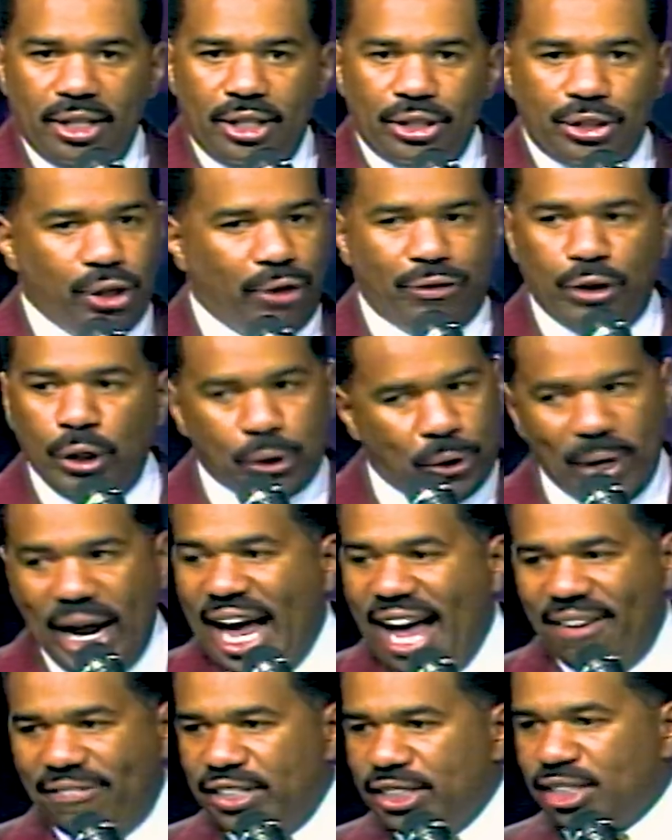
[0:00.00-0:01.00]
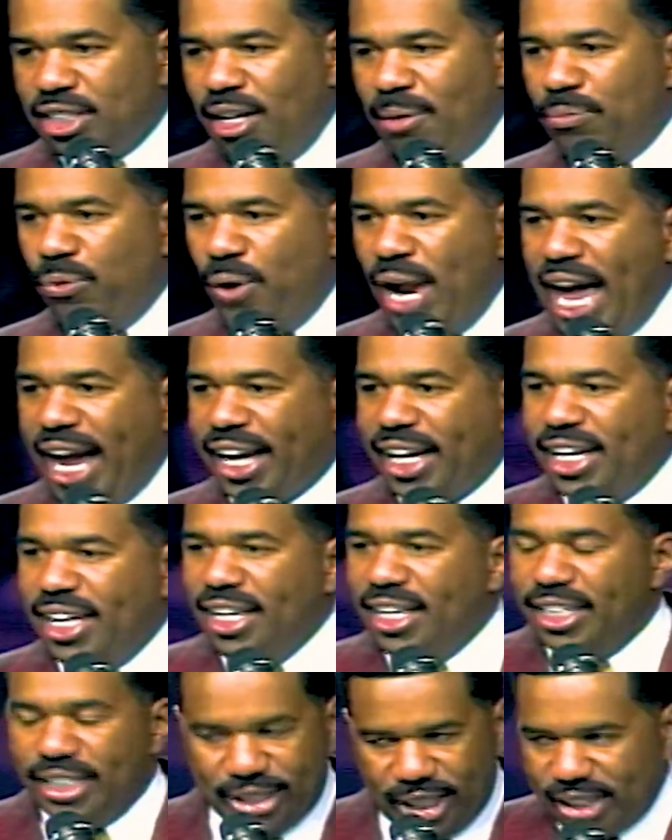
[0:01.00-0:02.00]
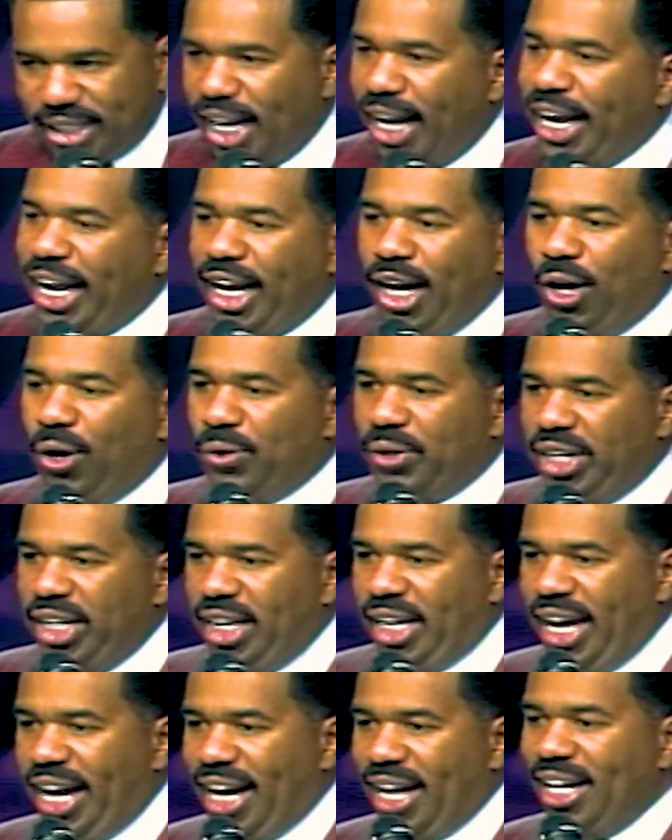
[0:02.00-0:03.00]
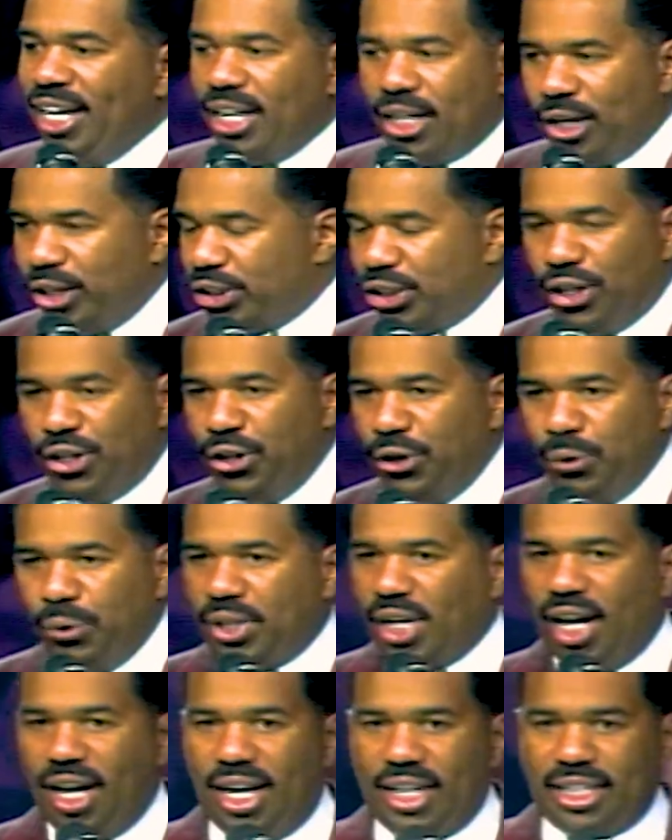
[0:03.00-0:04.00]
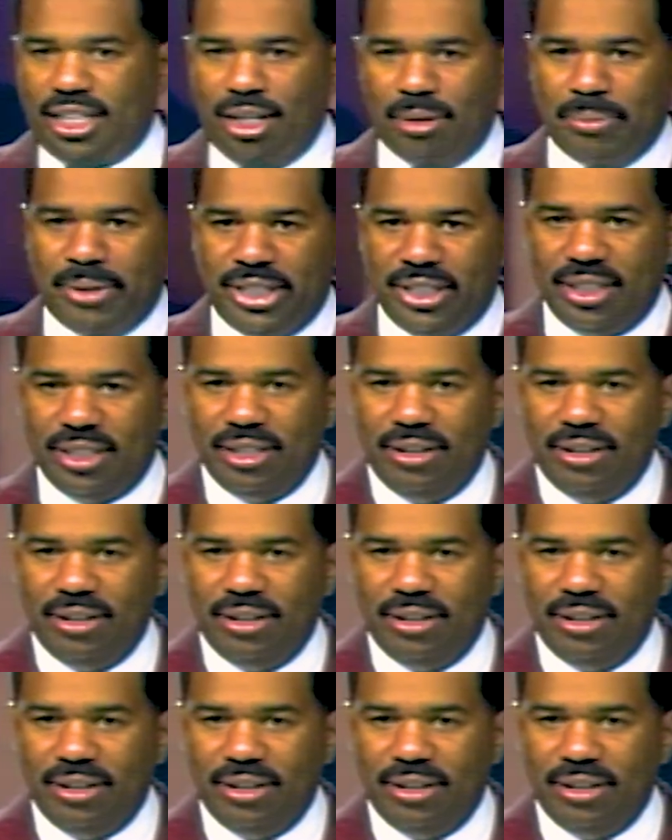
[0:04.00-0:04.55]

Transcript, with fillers: So if you're driving something raggedy, just hang on in there, because the new car coming.